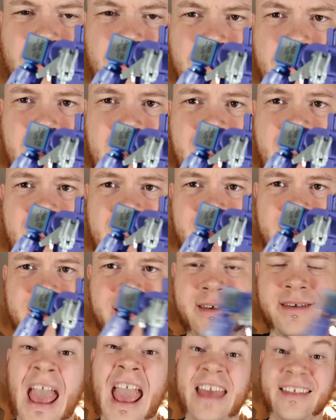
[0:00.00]
back,
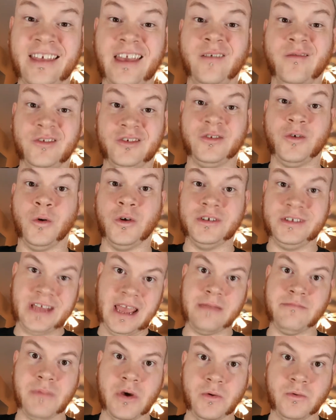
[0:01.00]
and they even store in
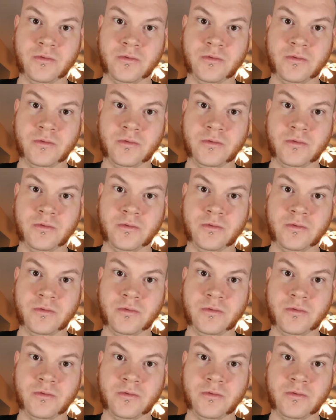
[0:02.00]
tape mode.